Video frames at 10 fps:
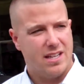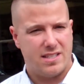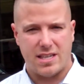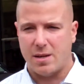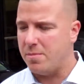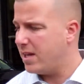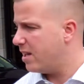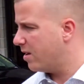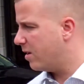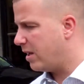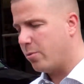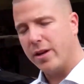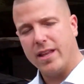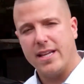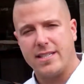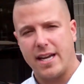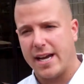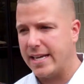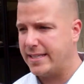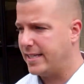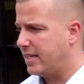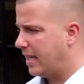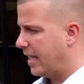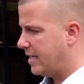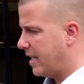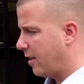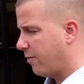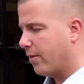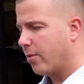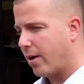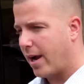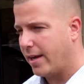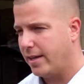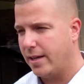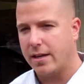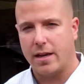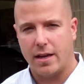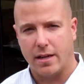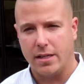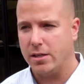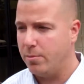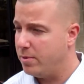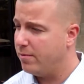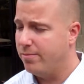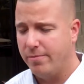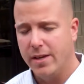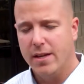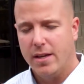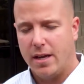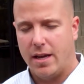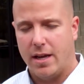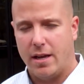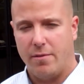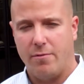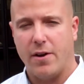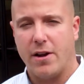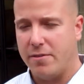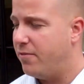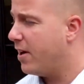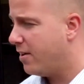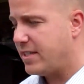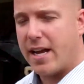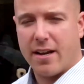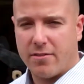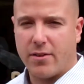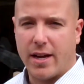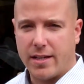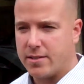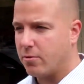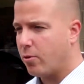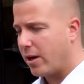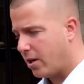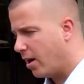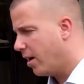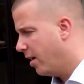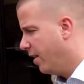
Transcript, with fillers: see me or any one of these guys, and uh, take it for a ride. Uh, uh, you'd be uh, very, very satisfied. It's a great car.